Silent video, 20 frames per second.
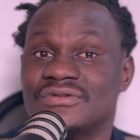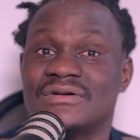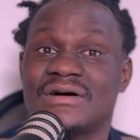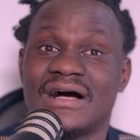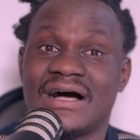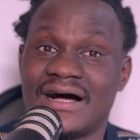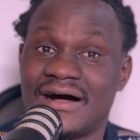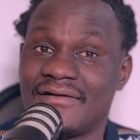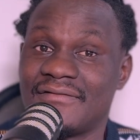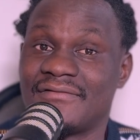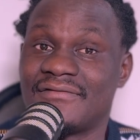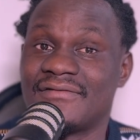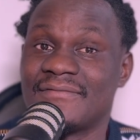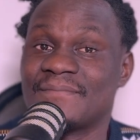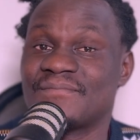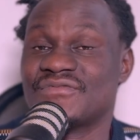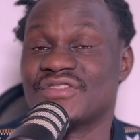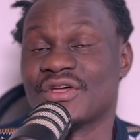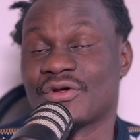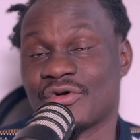have
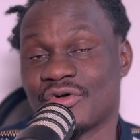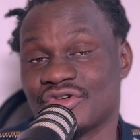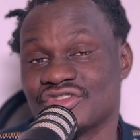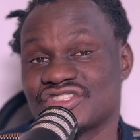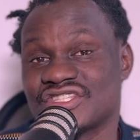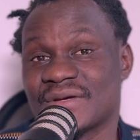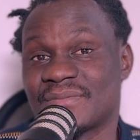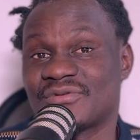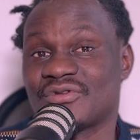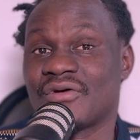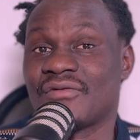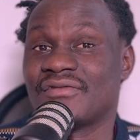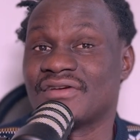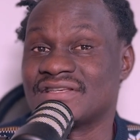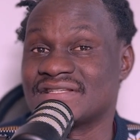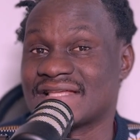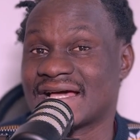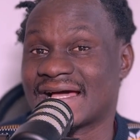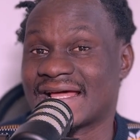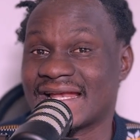the concept of
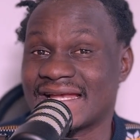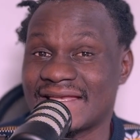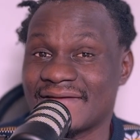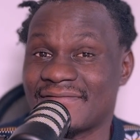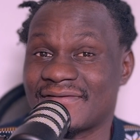integrative